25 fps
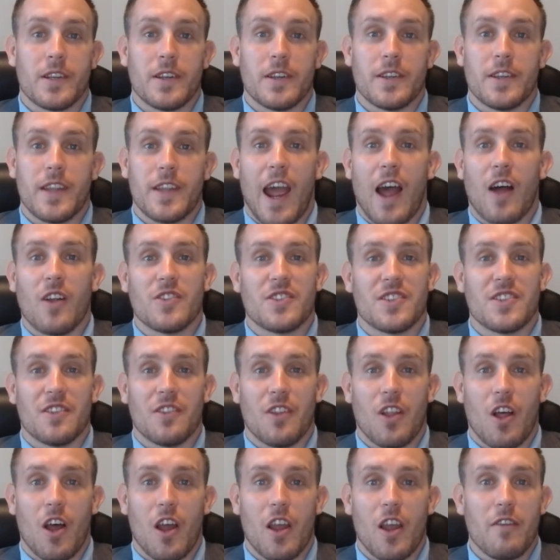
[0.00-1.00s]
and downs in
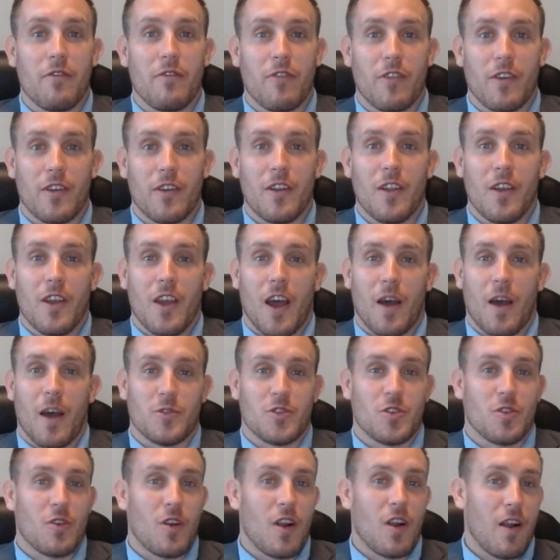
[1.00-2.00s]
life, and I'm
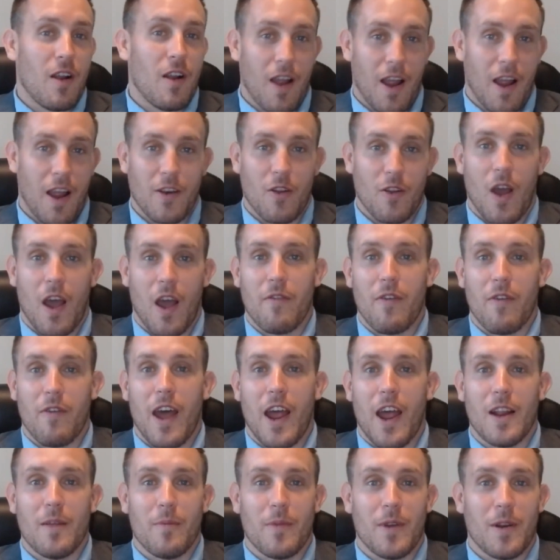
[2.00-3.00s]
sure I know I've
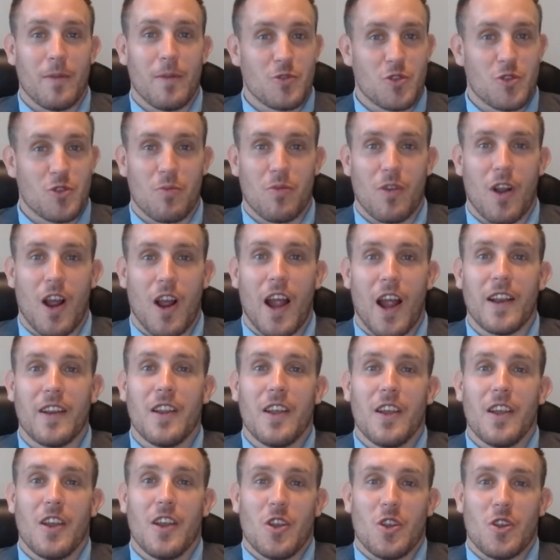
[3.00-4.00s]
had them, and I'm sure Brian,
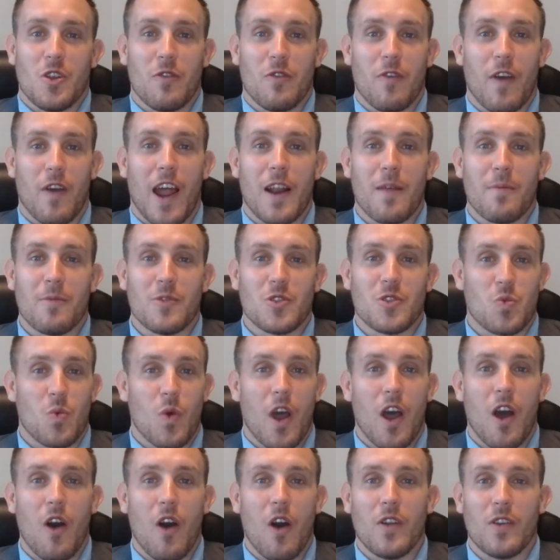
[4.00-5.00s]
you've had them as
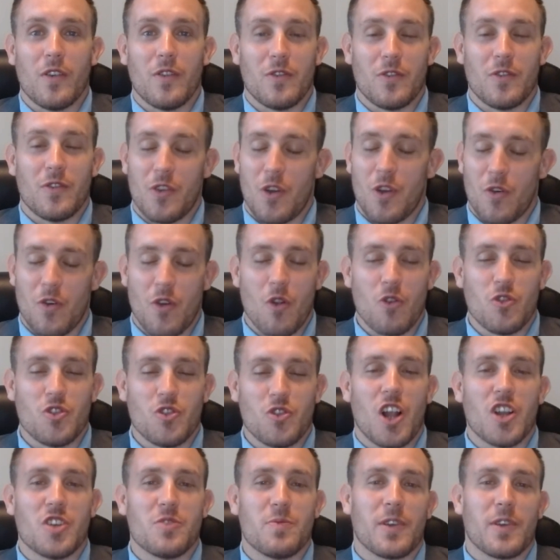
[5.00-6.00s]
well. And no
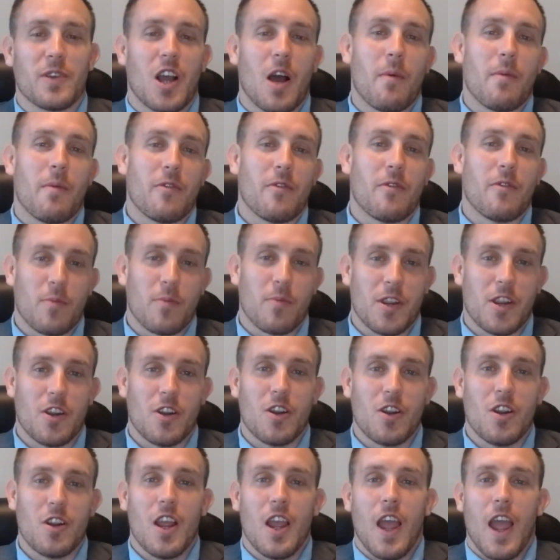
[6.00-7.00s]
judgment coming from
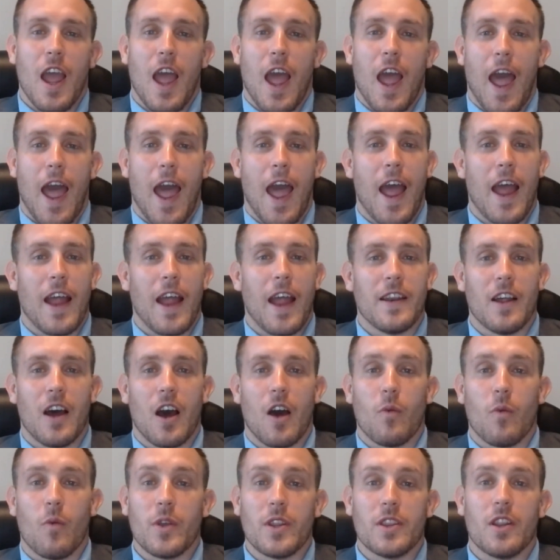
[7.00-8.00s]
here. And
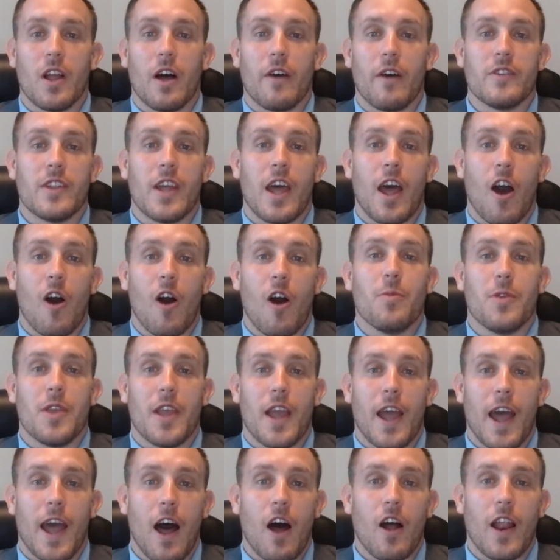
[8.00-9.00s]
we'd love to help you
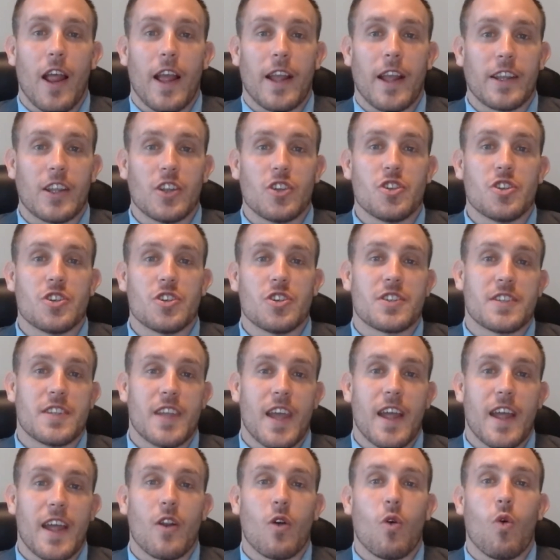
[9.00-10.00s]
out and get you
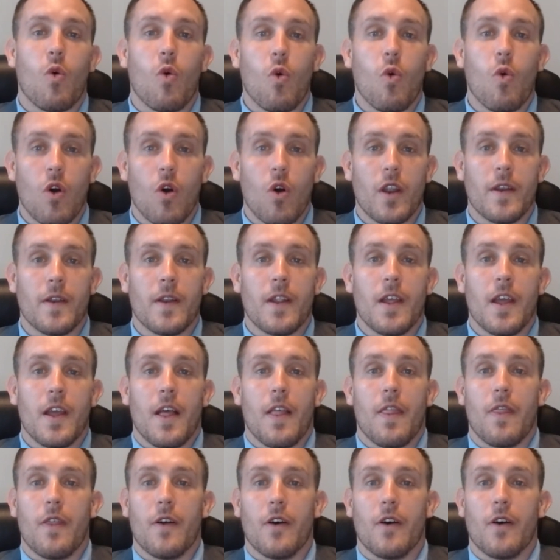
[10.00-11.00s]
set on
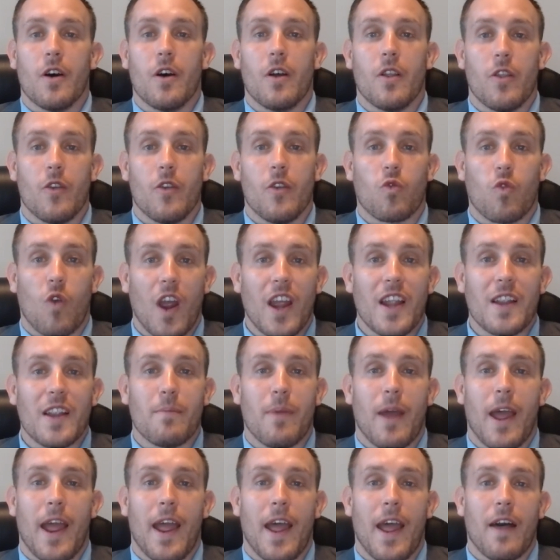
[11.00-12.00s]
the right
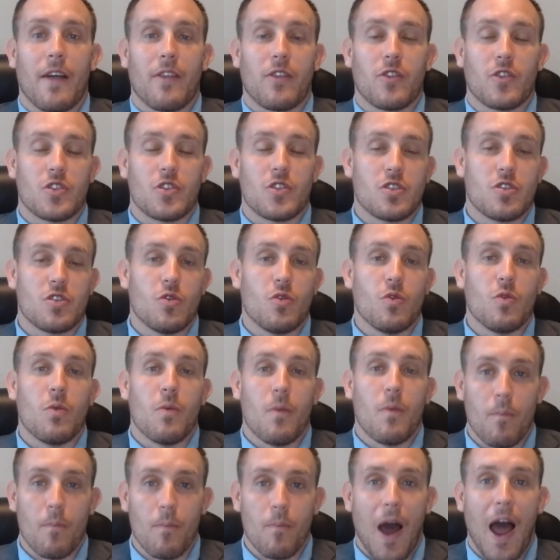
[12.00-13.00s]
path to
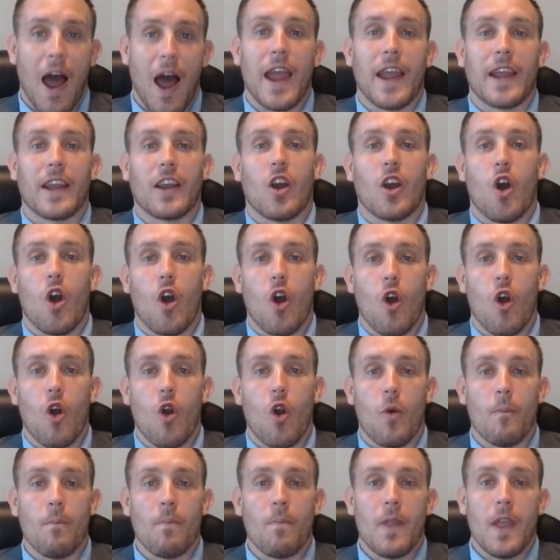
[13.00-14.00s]
buying a
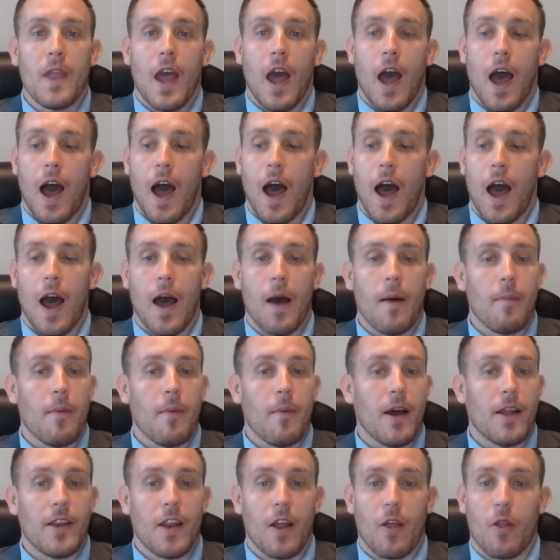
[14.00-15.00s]
home.
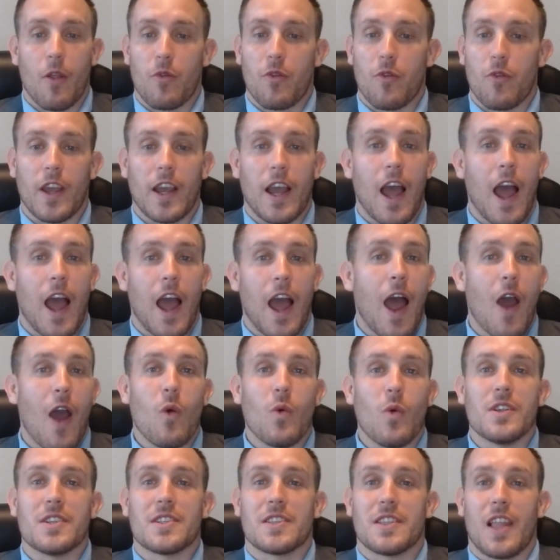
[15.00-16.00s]
Another thing I
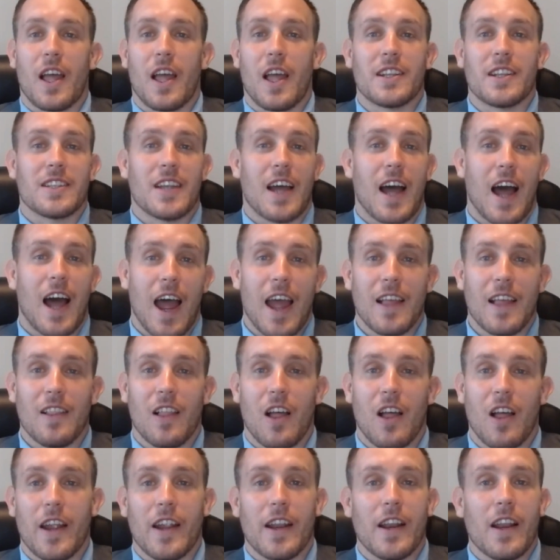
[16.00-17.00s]
always like to
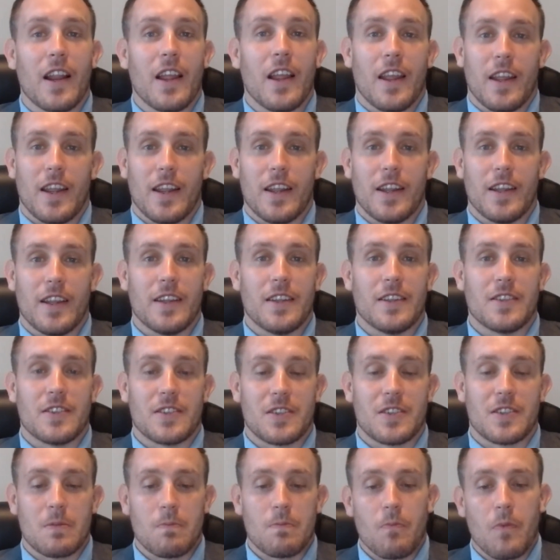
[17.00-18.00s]
highlight
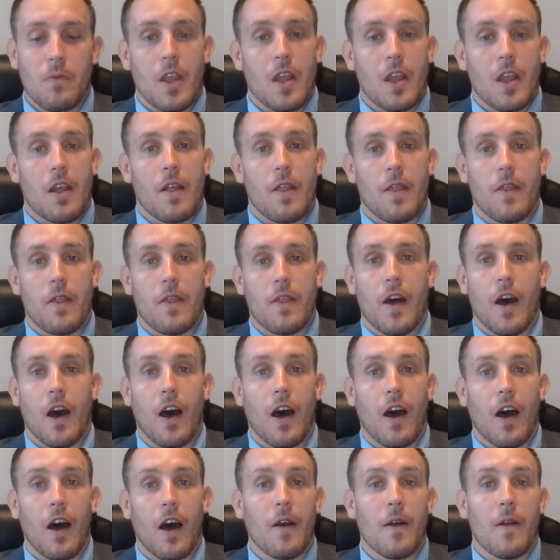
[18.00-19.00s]
is
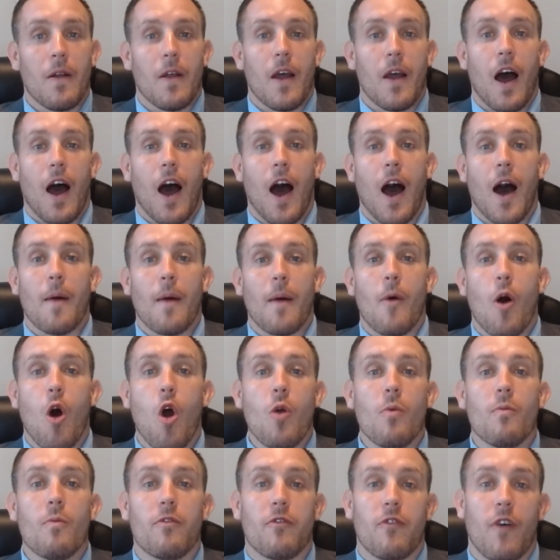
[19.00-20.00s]
the
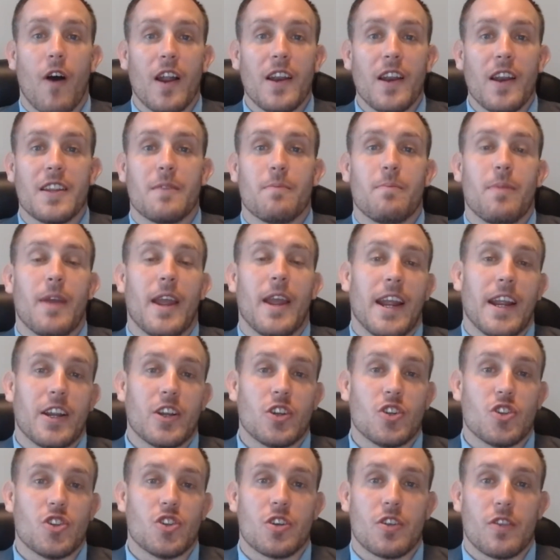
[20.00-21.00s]
home funded
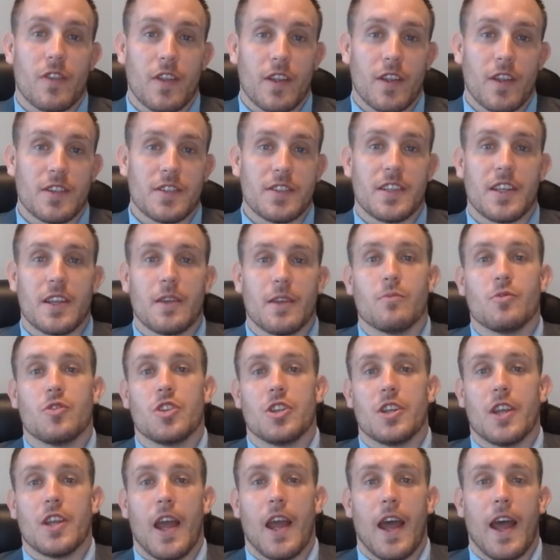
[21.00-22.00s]
page that
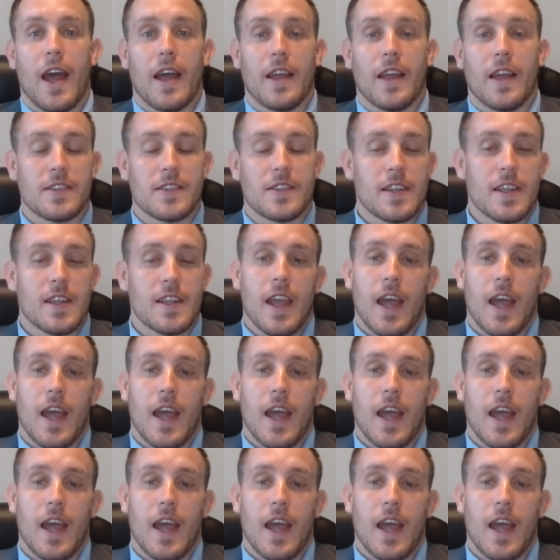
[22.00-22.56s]
CMG has.